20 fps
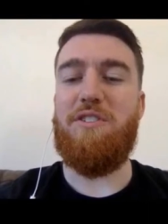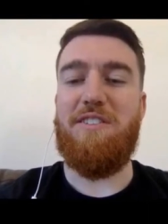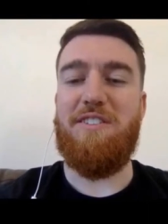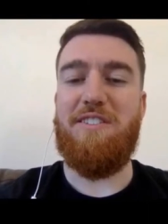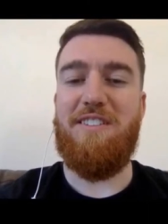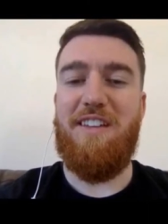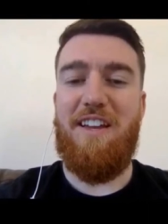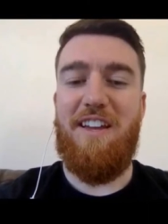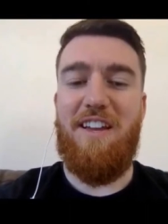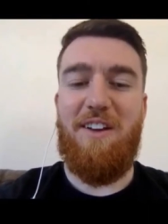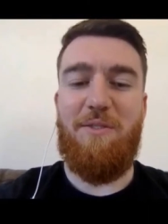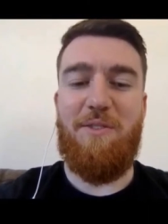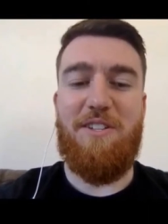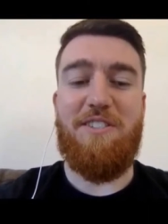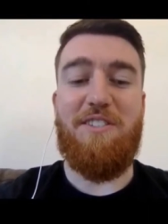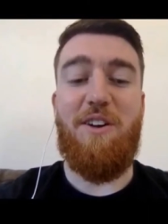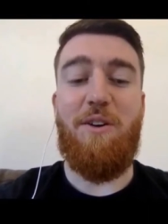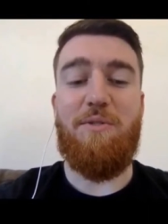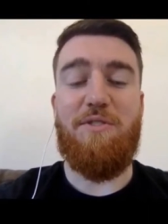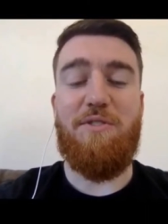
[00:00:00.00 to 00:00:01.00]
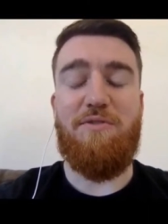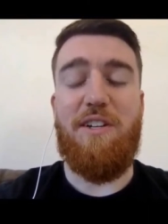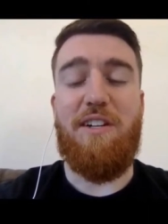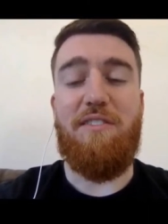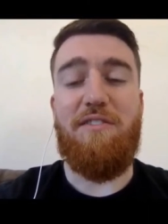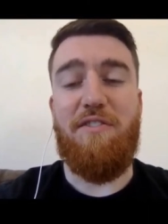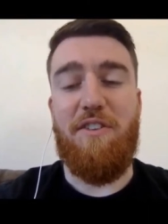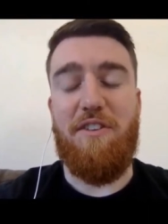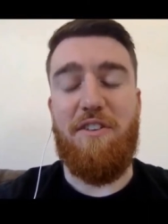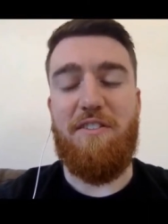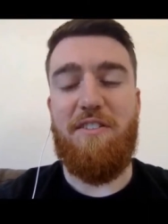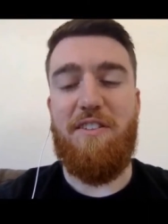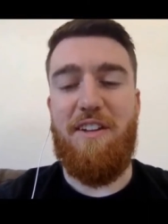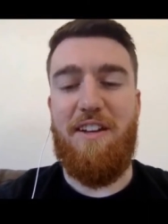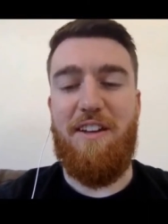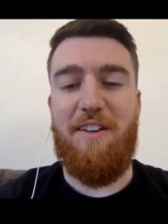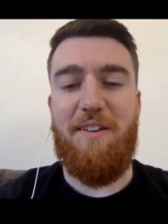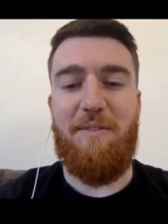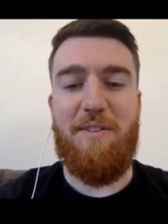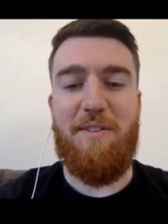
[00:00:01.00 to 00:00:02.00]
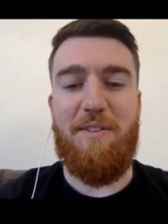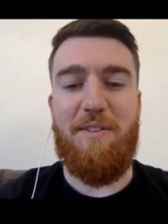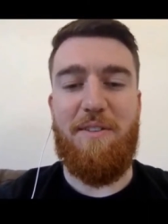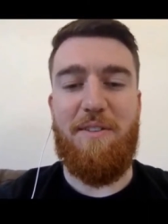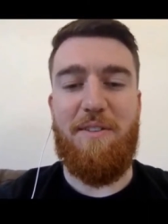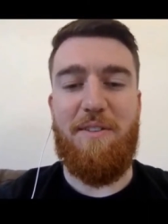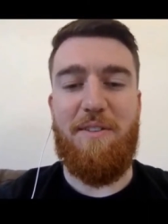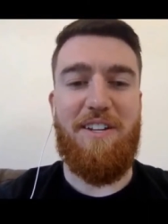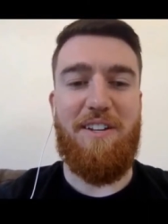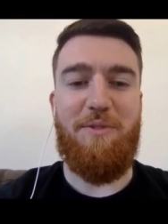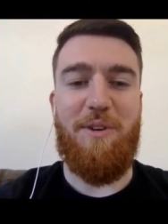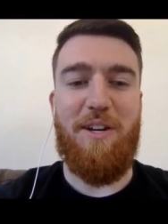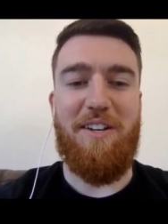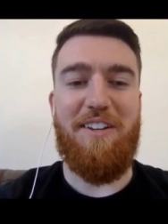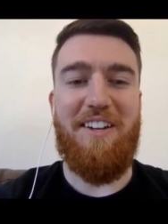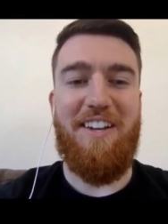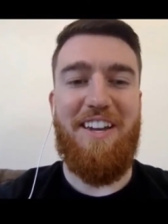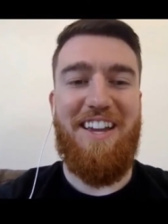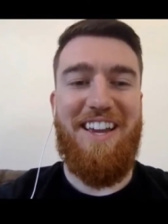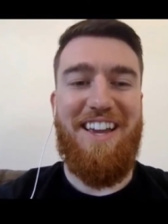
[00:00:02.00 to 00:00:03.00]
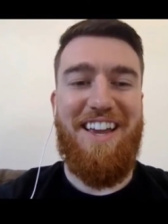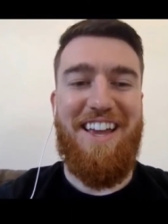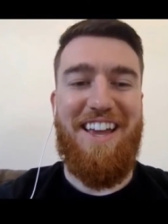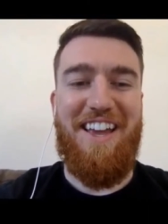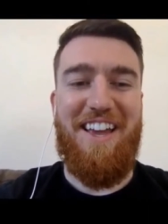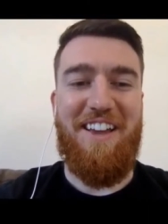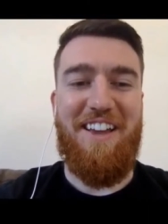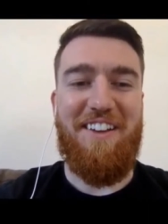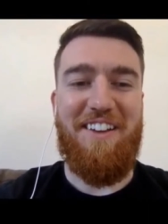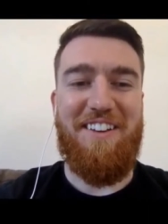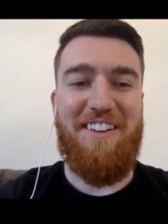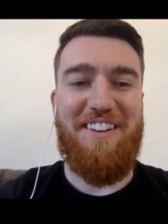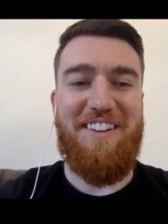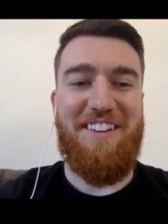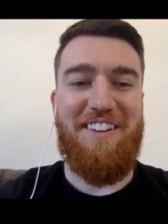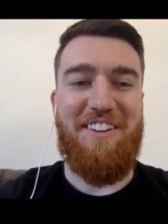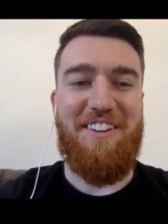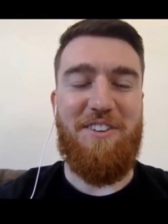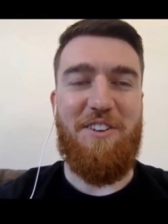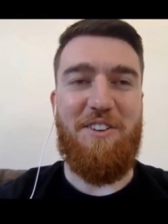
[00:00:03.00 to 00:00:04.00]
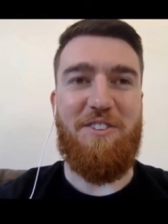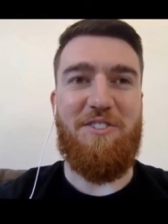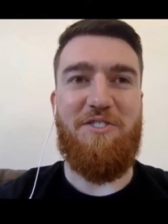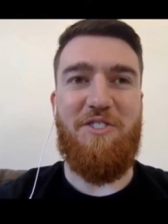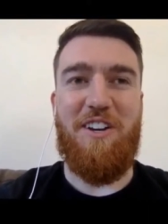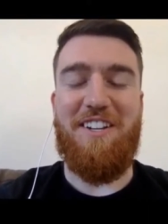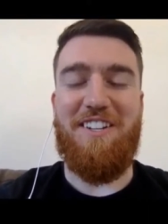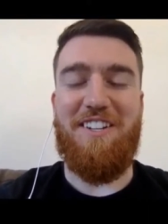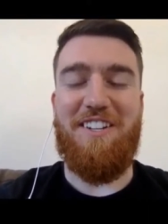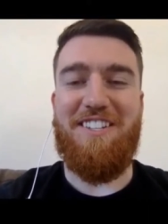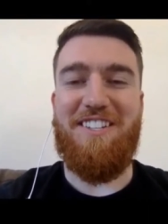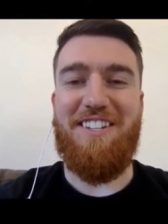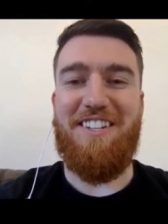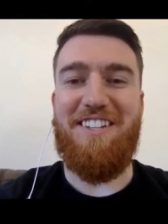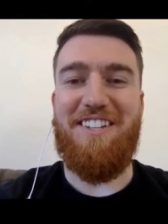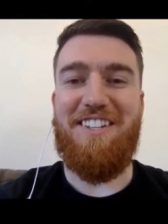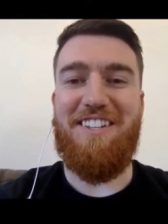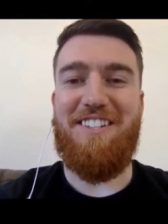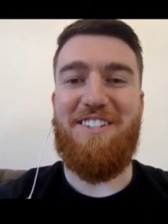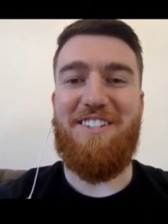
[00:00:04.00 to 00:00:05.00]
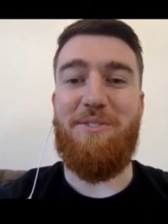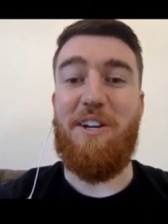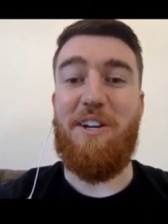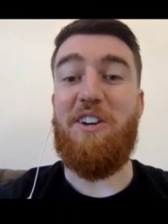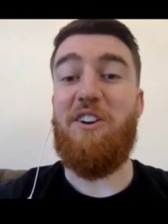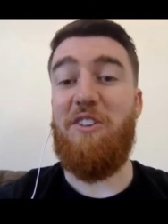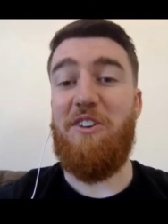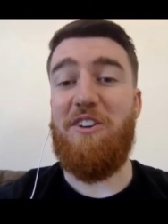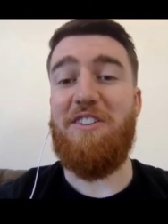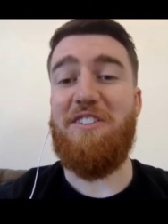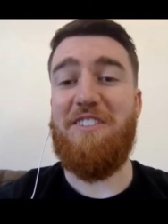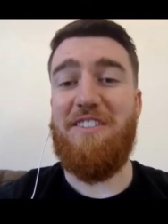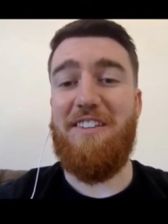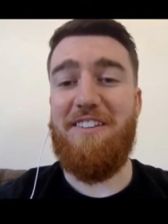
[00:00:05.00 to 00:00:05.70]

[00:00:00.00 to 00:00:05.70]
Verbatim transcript: is which is always really fun, um, especially when uh, you're, you're trying to, to encourage